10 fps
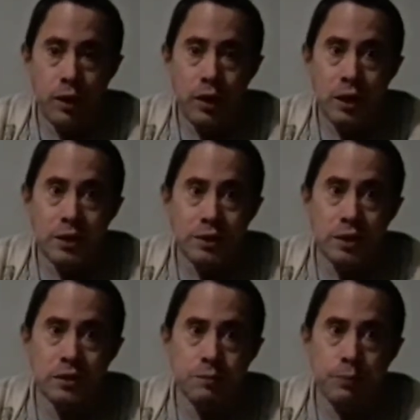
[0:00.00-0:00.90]

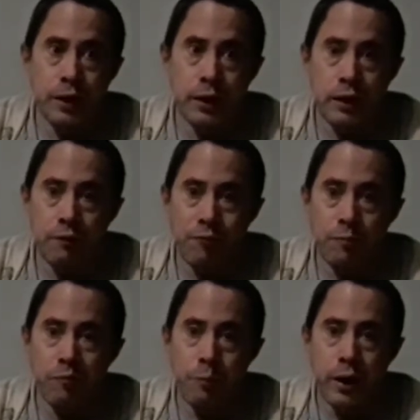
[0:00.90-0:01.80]
Since the beginning, from
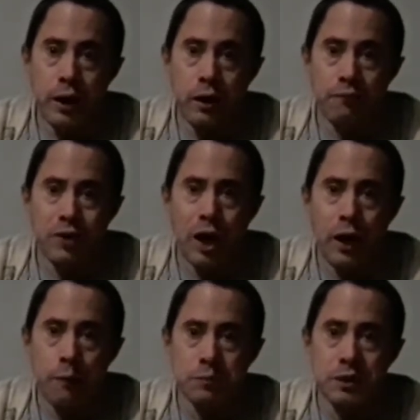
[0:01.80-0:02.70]
the beginning of
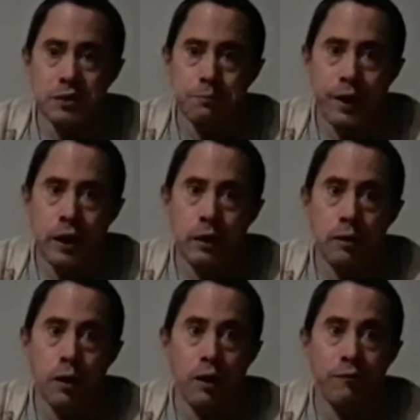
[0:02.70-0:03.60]
time, since the
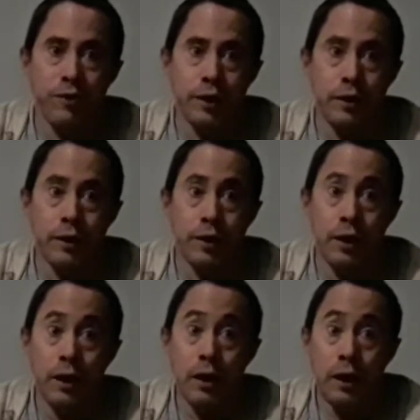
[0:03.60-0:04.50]
beginning of the
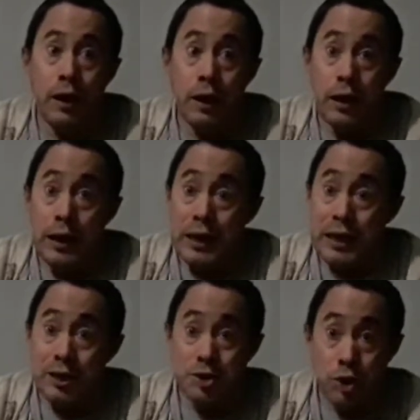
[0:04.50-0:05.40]

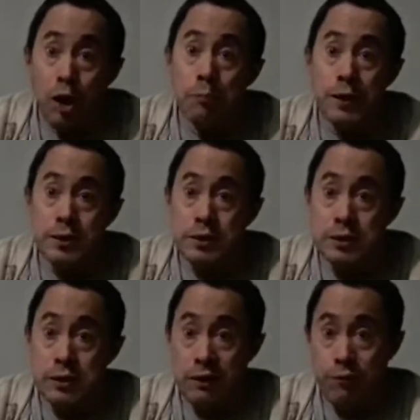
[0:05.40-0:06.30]
installment,
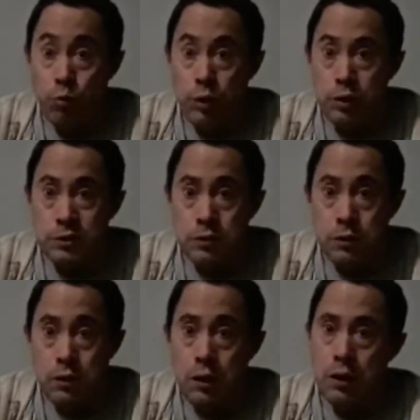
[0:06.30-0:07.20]
if you will,
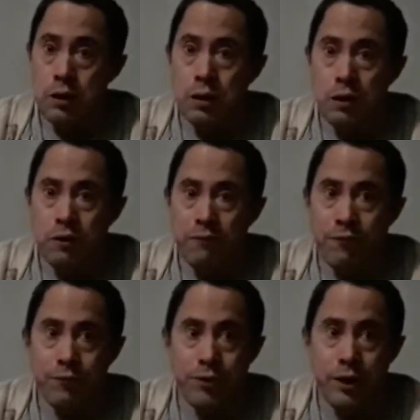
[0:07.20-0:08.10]

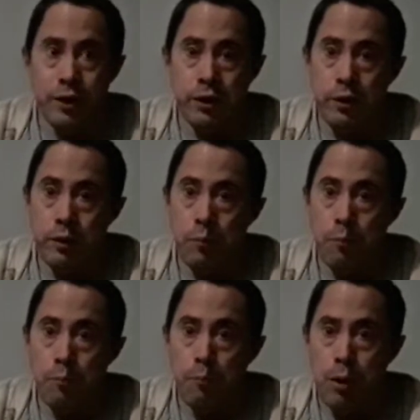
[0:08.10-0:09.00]
of the
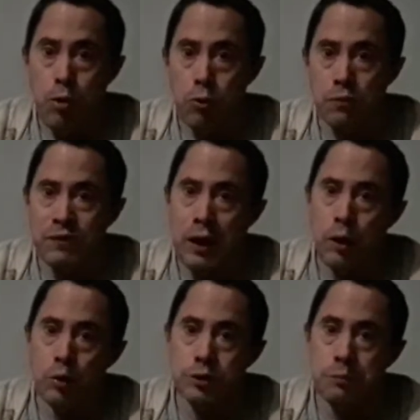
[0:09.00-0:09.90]
marital
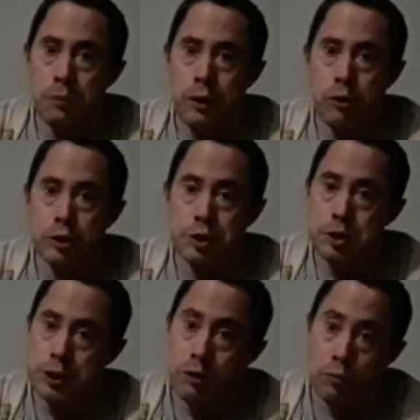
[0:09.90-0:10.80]
vows and marriage in
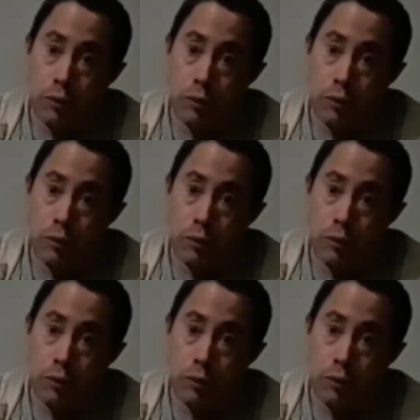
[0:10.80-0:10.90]
general.